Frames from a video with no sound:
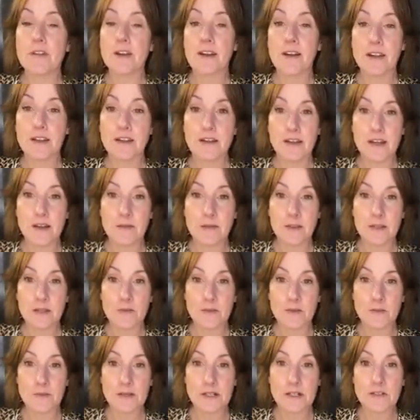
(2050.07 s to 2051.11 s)
forgetting the name of
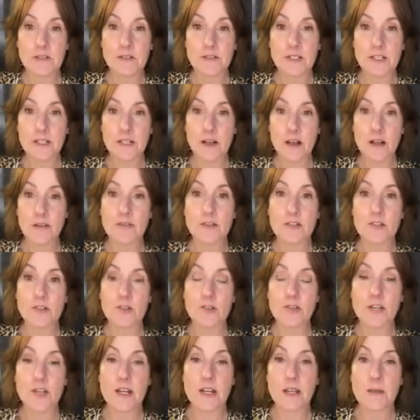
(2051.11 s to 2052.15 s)
the woman who did
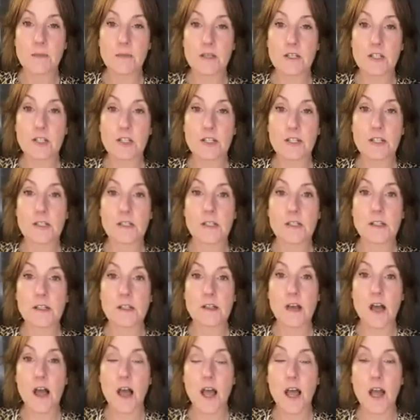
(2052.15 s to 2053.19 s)
Officer Jenny, but she's
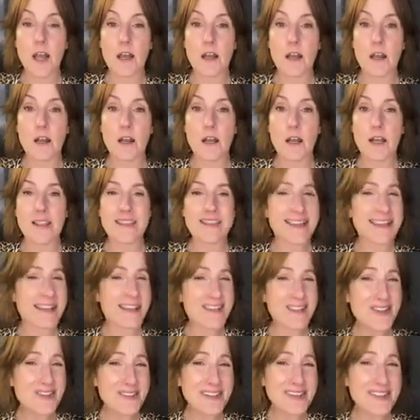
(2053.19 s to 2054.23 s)
not,
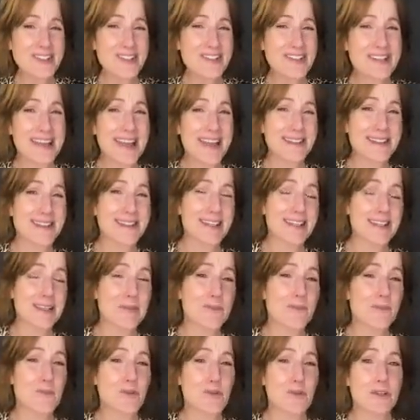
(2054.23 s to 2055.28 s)
I don't think she's acting
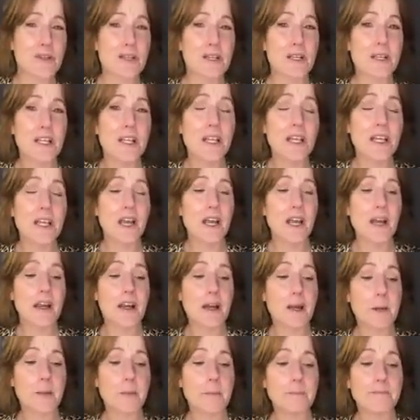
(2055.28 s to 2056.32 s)
anymore.
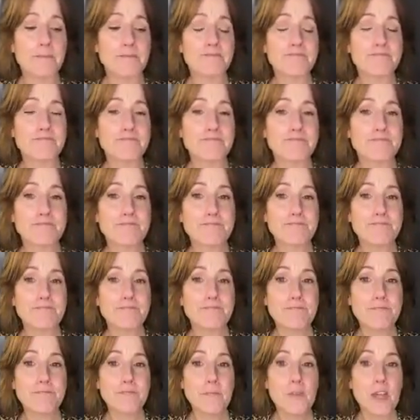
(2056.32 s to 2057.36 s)

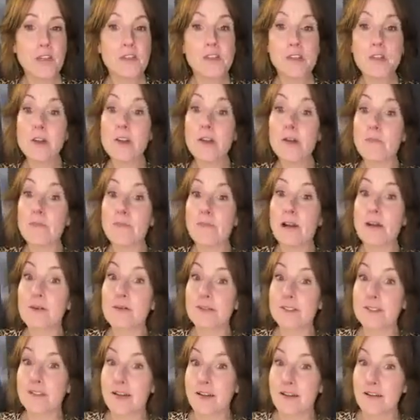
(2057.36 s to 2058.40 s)
So no, I
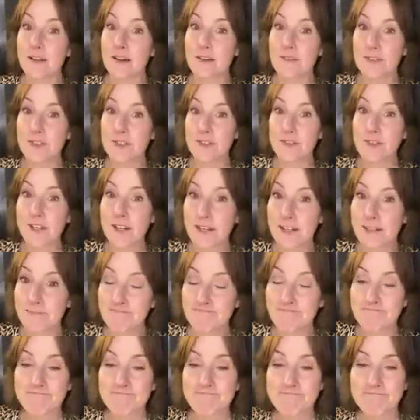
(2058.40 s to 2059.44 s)
was not Officer Jenny.